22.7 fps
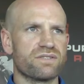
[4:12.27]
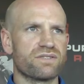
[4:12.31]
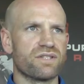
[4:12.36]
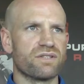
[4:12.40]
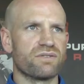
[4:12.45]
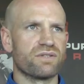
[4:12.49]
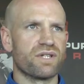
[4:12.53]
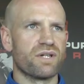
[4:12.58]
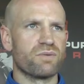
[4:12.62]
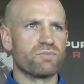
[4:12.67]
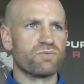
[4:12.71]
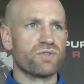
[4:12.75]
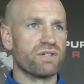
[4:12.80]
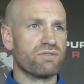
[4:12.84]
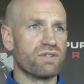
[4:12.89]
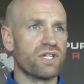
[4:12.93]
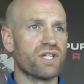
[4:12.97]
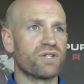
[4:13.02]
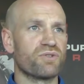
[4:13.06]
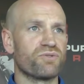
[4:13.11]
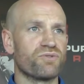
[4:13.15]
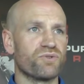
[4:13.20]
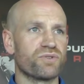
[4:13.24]
So I'm really,
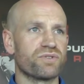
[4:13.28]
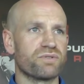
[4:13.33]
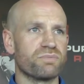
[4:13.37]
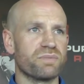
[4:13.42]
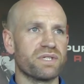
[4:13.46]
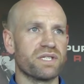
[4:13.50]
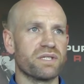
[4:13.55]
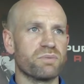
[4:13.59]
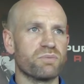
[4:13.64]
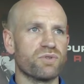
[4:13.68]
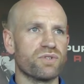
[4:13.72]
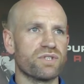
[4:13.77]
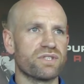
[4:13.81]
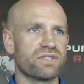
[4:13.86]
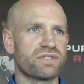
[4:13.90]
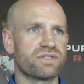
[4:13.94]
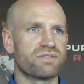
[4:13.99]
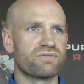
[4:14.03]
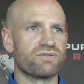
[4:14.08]
really looking forward to meeting the boys.